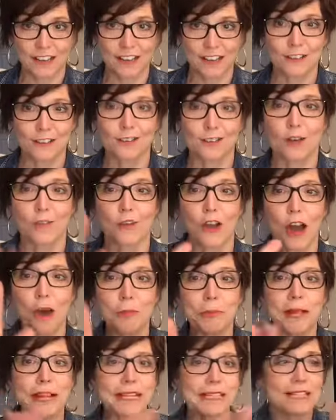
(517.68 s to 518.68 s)
So no
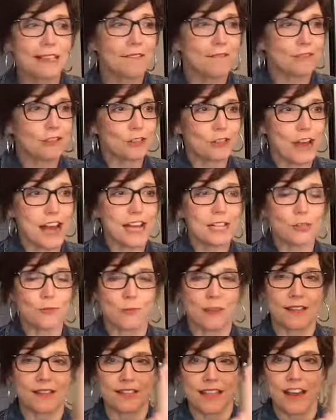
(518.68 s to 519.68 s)
place of
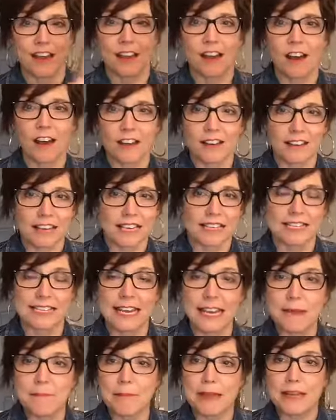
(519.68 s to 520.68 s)
judgment, that
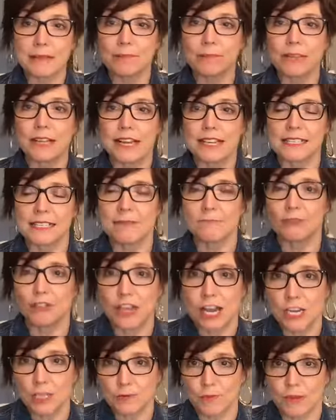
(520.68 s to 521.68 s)
condemning place of
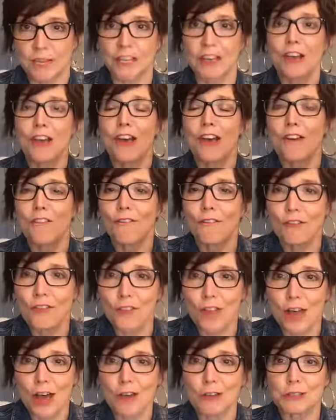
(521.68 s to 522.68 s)
judgment for
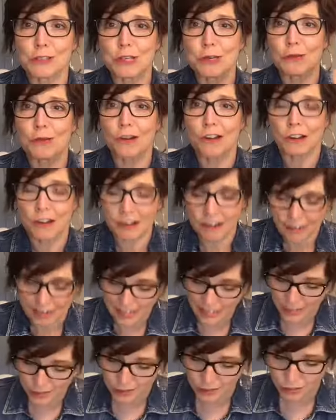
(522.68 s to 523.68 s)
those who are
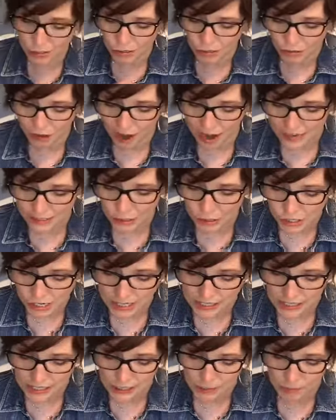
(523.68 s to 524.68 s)
in Christ
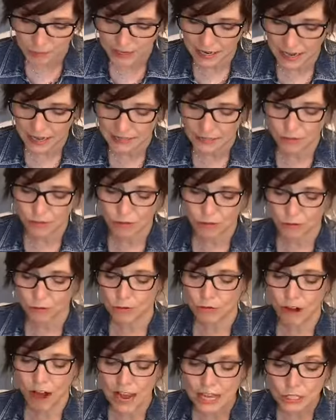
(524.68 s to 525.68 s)
Jesus, because through
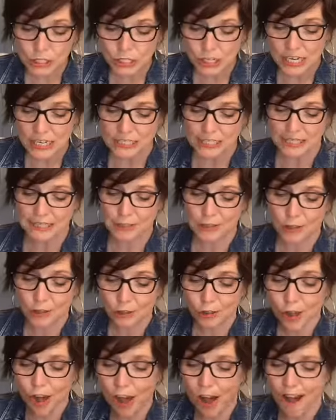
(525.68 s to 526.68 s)
Christ Jesus, the
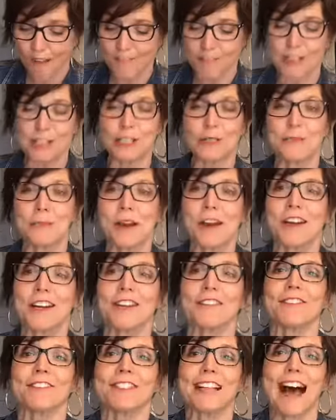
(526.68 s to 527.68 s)
law of the Spirit
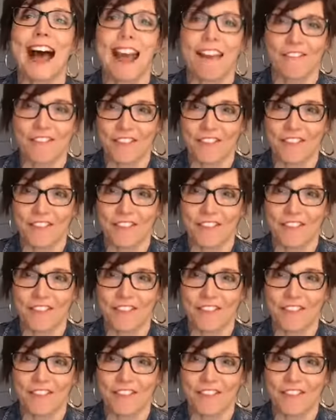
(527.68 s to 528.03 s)
of life